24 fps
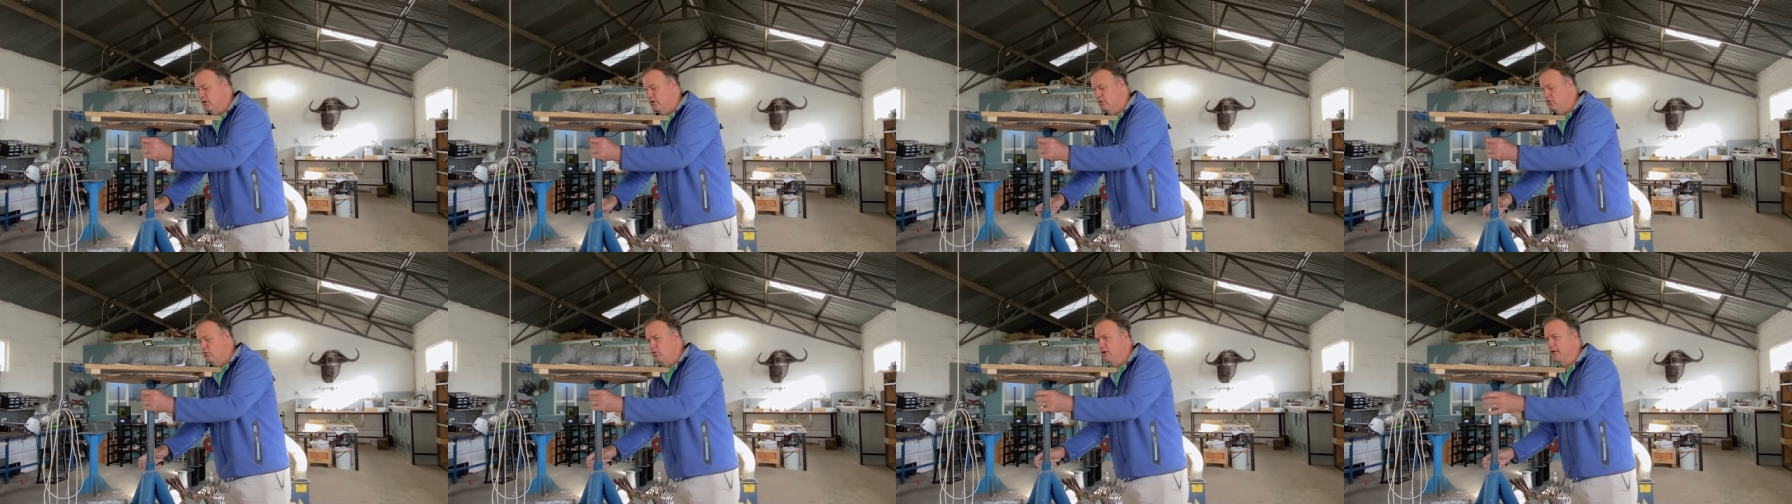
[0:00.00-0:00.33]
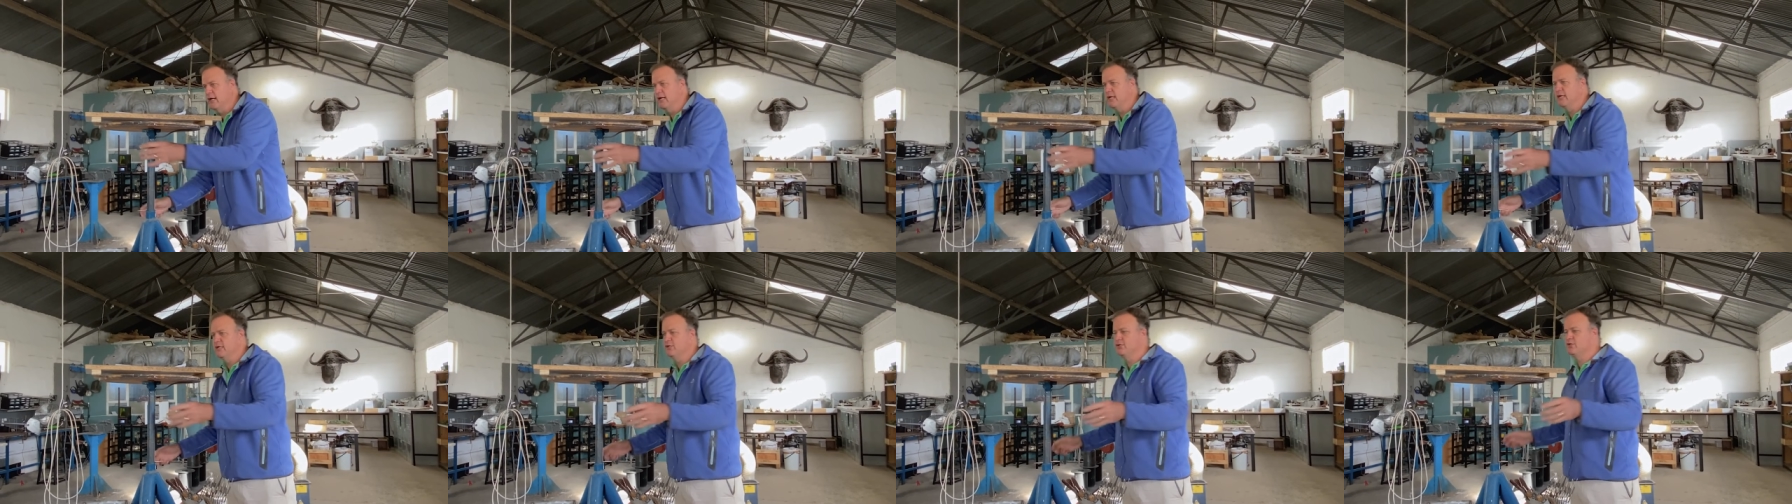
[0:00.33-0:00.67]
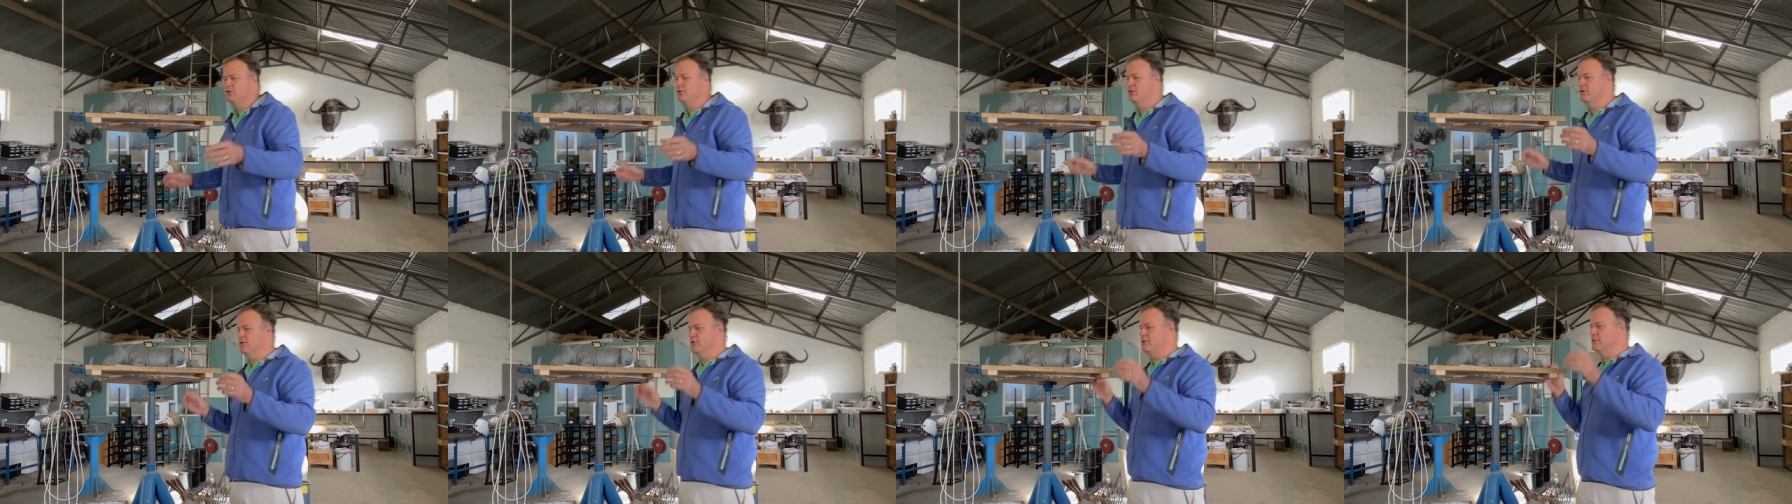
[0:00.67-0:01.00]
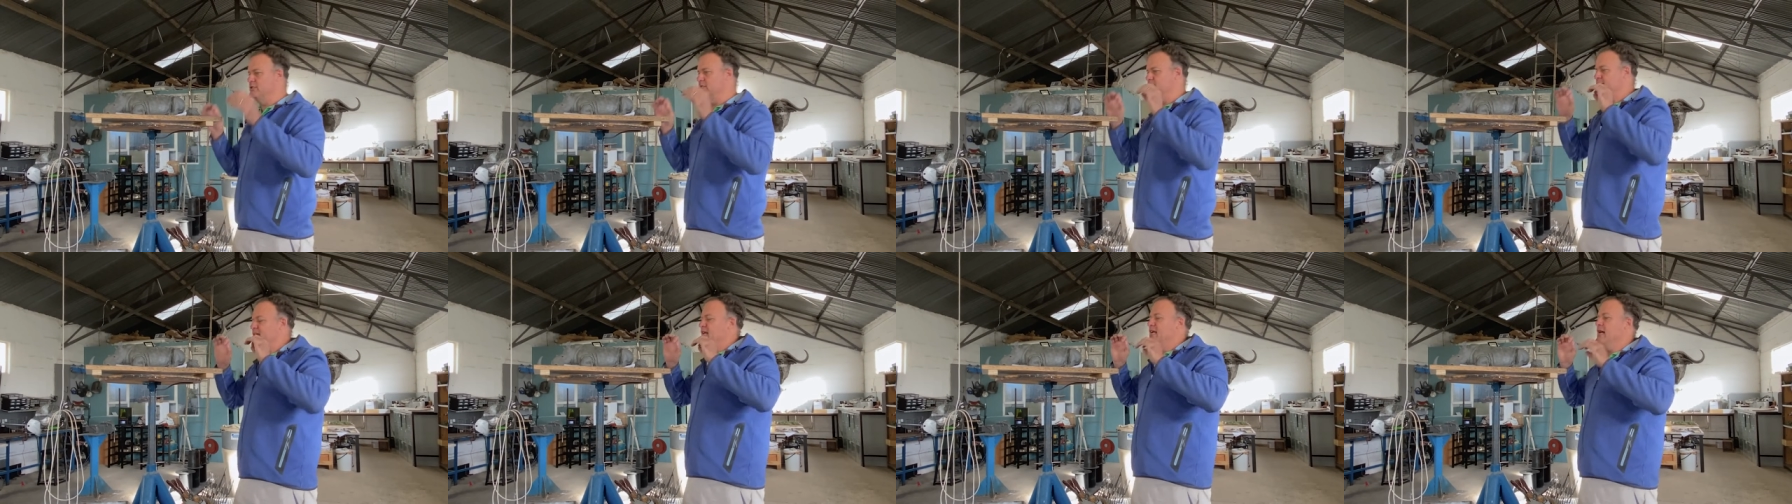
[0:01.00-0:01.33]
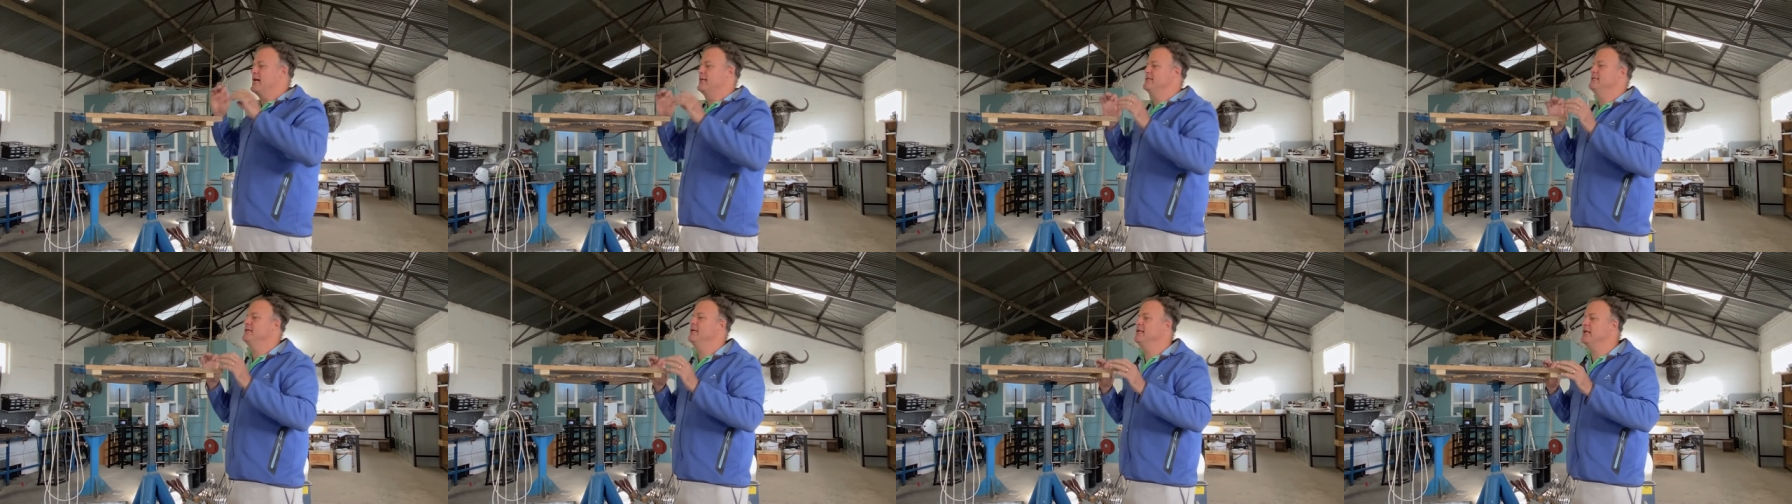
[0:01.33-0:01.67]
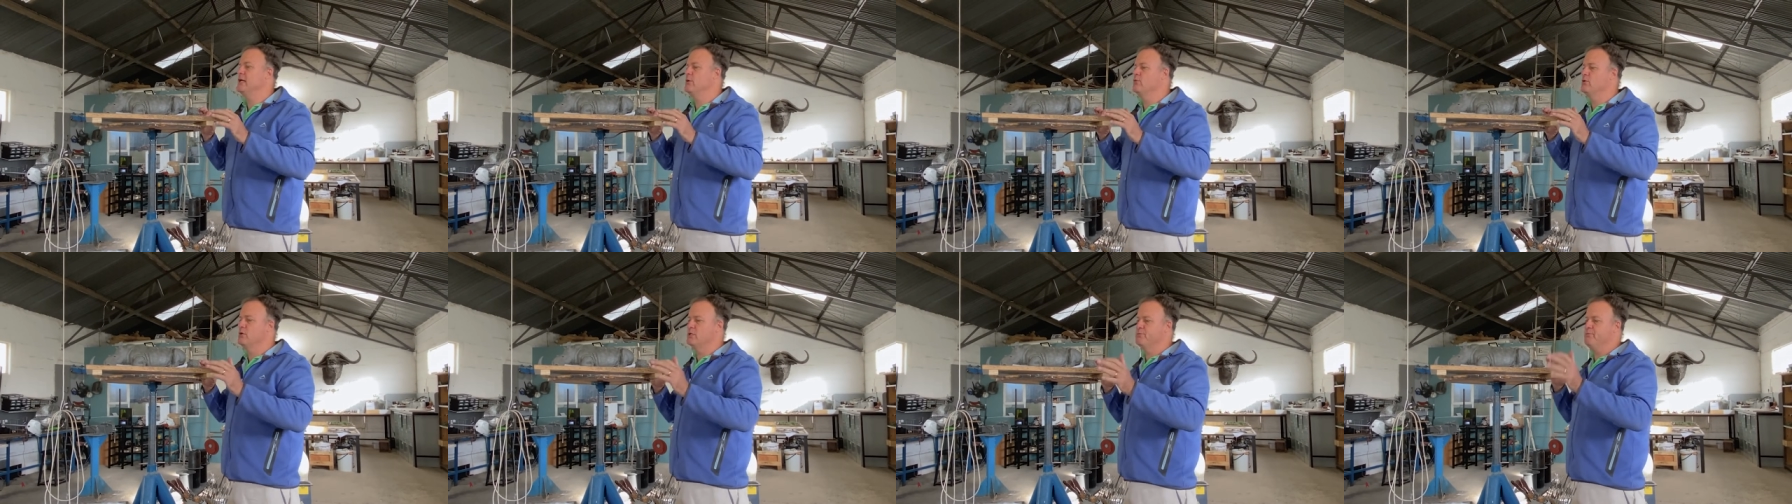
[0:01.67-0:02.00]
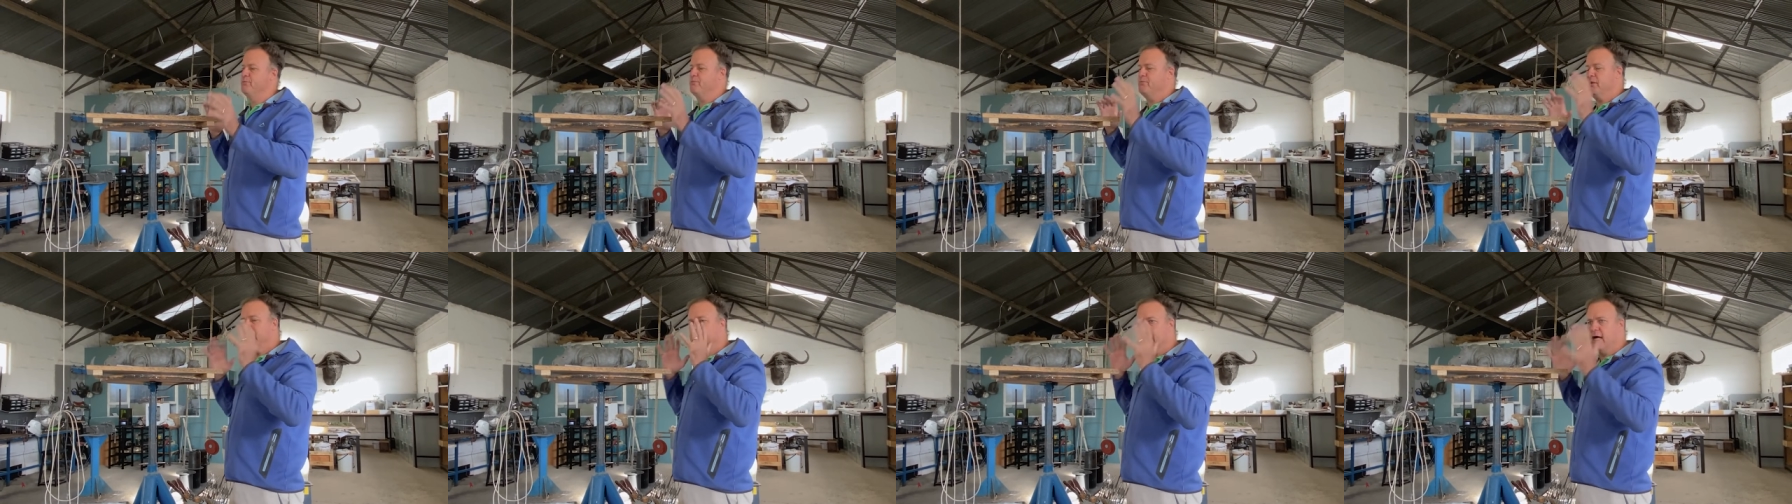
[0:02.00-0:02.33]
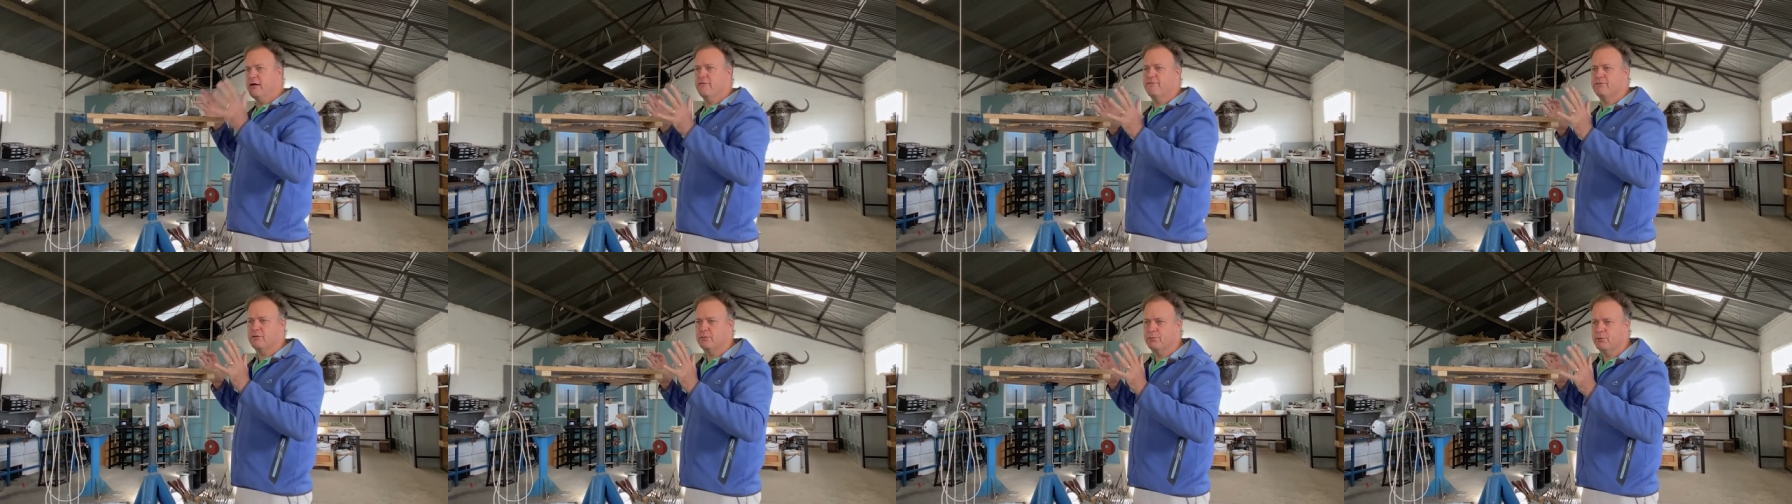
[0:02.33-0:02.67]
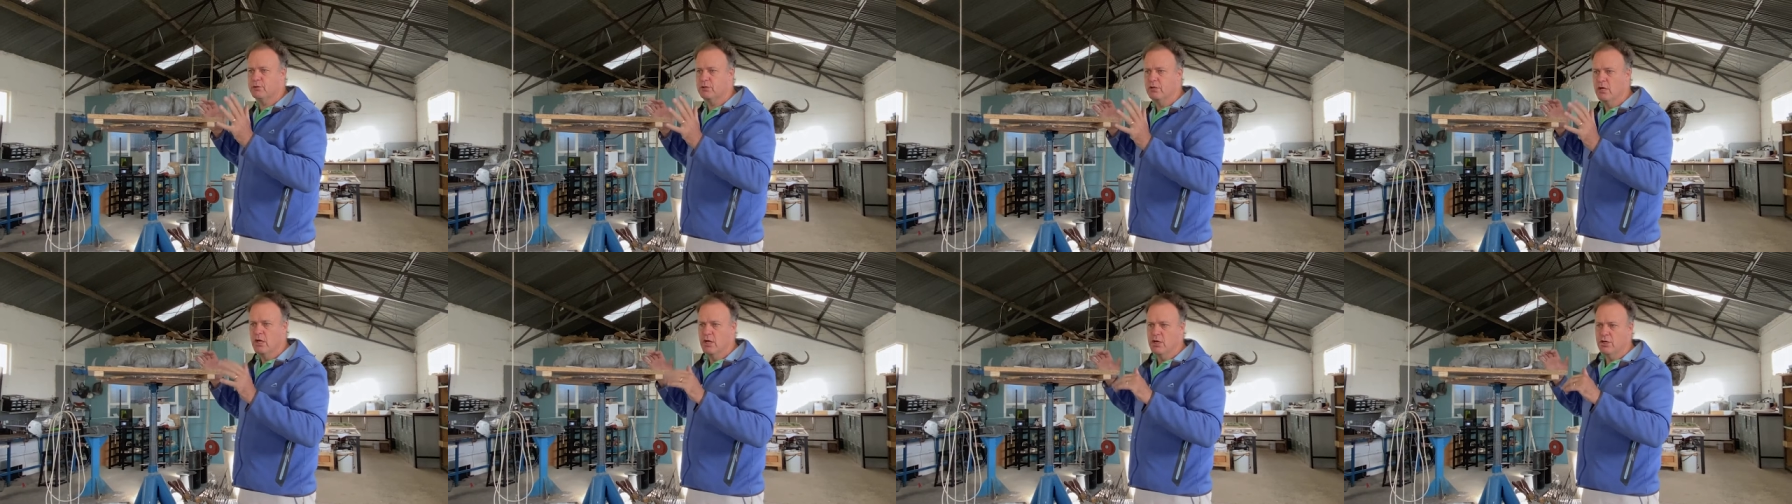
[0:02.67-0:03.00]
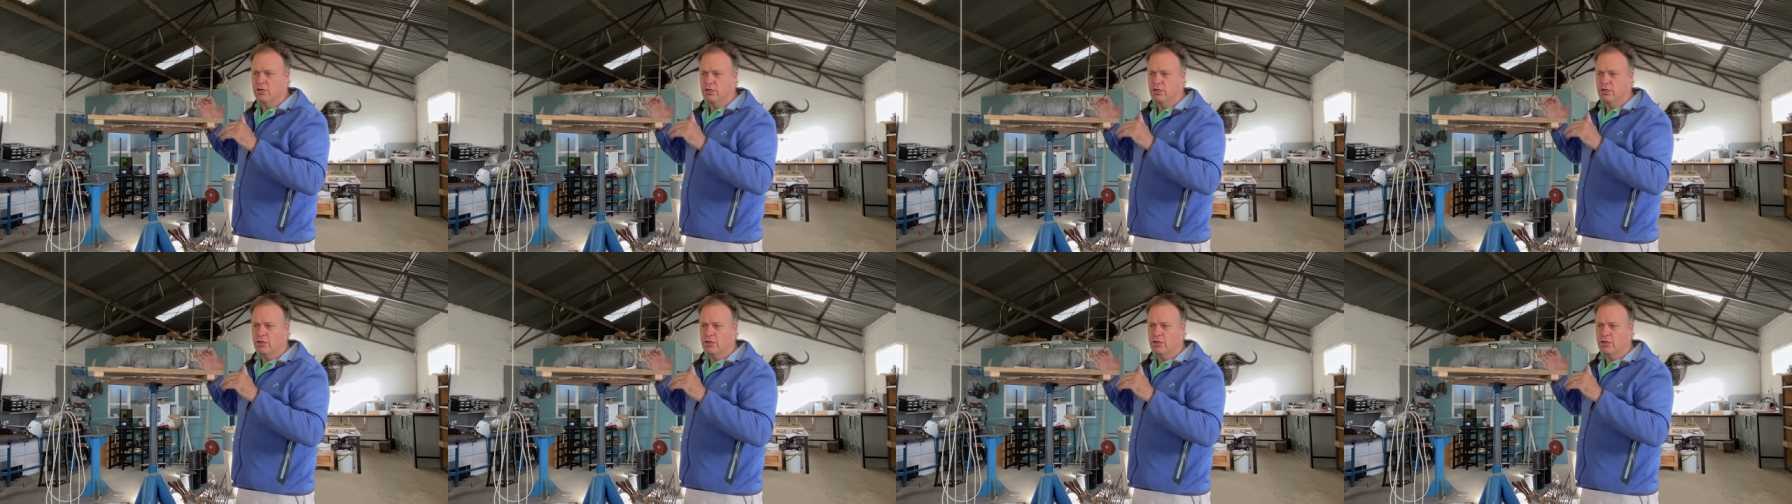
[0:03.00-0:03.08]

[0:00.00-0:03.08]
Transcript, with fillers: what I need to do is, is that ideally I want to be comfortable,